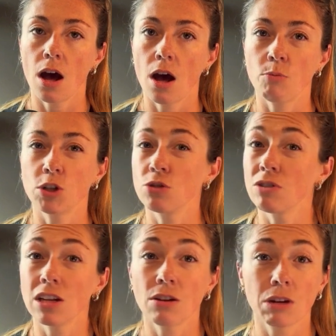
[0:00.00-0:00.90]
which you
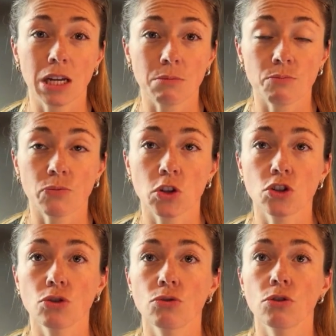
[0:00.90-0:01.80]
really don't need.
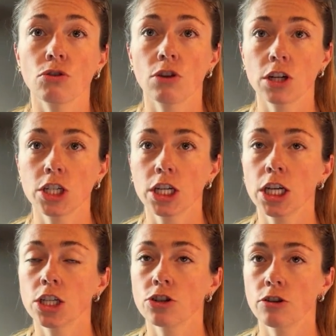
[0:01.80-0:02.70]
So CRUNCHI
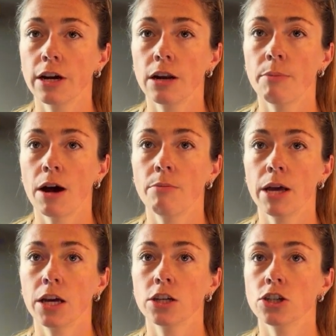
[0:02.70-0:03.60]
is great about
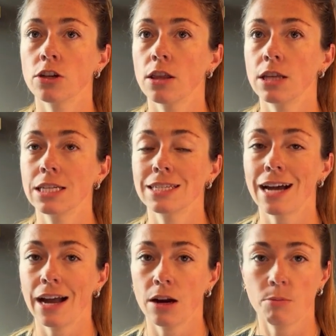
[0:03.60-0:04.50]
making sure that the
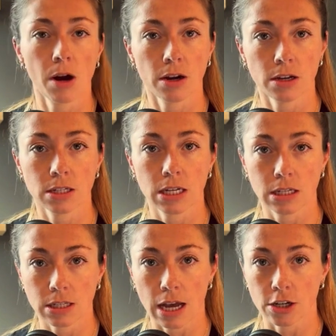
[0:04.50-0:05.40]
entire product
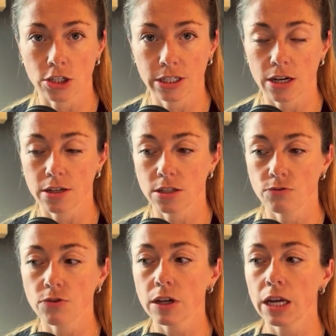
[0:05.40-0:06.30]
is actually toxin
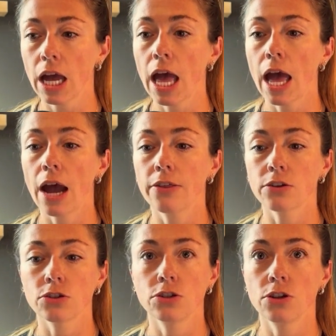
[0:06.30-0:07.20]
free and
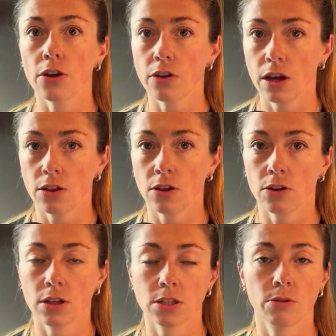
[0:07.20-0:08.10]
there's nothing in there
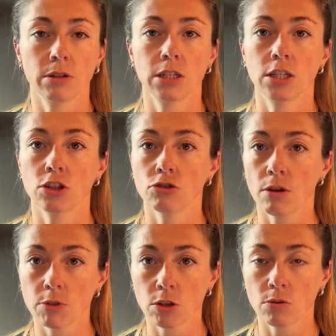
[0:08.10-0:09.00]
that's going to
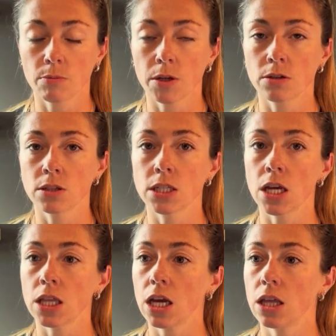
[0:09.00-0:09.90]
disrupt your hormones,
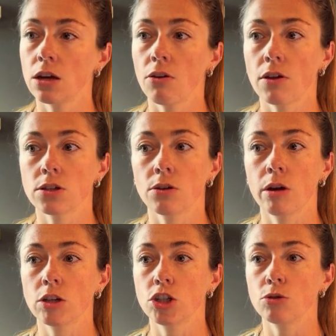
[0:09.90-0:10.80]
nothing in there that's
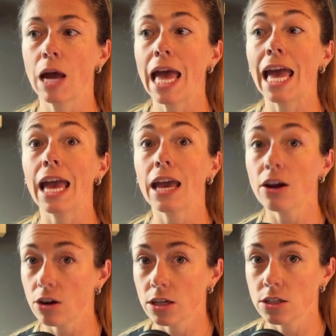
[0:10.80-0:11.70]
going to
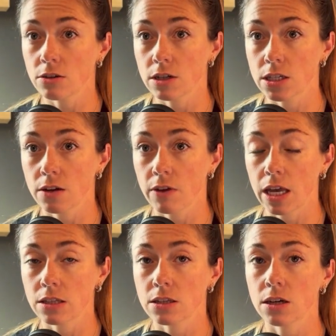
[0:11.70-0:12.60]
increase your risk of
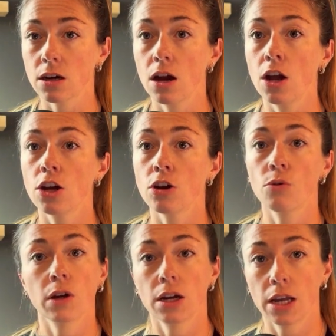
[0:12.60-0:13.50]
cancer. You're
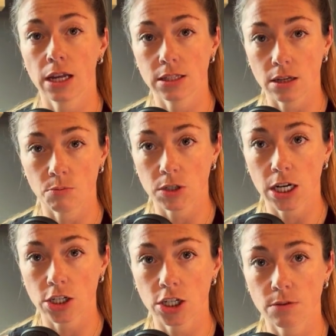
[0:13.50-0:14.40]
only going to get sun
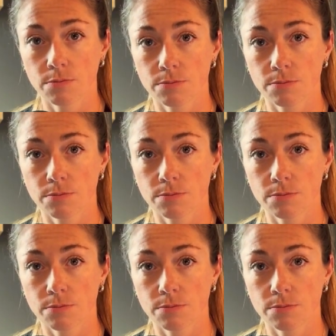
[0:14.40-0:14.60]
protection.